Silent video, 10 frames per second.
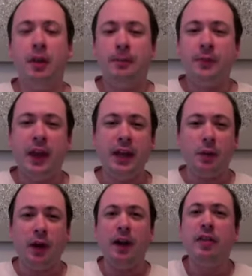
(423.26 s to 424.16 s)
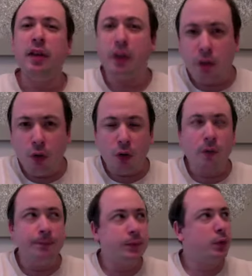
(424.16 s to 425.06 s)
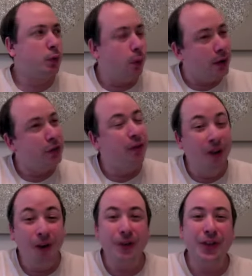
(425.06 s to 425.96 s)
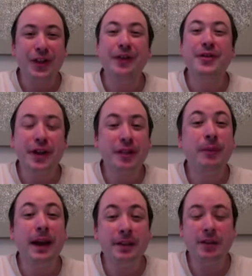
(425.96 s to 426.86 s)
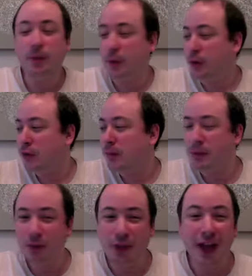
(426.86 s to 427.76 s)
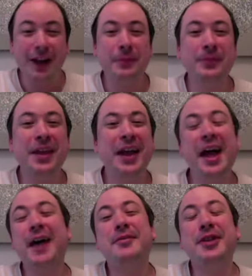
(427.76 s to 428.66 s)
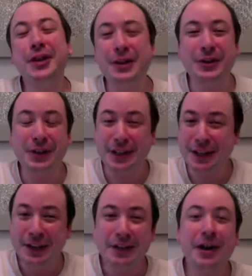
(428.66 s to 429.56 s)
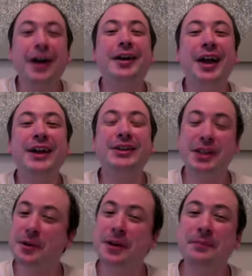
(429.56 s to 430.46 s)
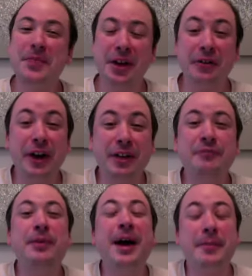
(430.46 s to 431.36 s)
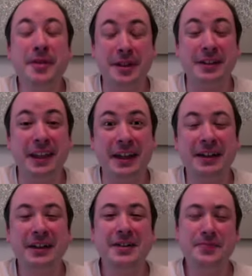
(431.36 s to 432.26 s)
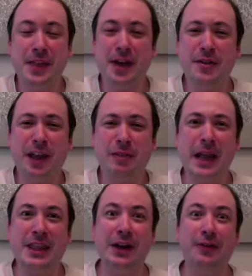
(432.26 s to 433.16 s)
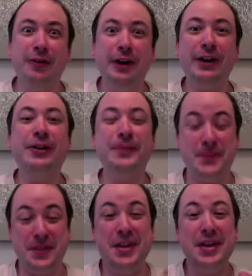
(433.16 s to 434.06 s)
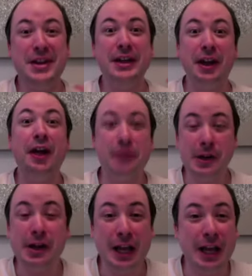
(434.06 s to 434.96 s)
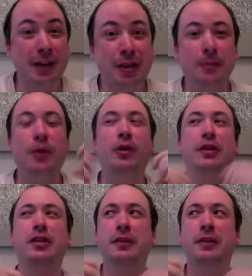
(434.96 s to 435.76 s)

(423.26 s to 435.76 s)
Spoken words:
Heat-wise, it's not quite as hot as I was expecting, to be honest. I mean, with that absolutely gargantuan array of peppers in there, I was expecting a real killer, to be honest.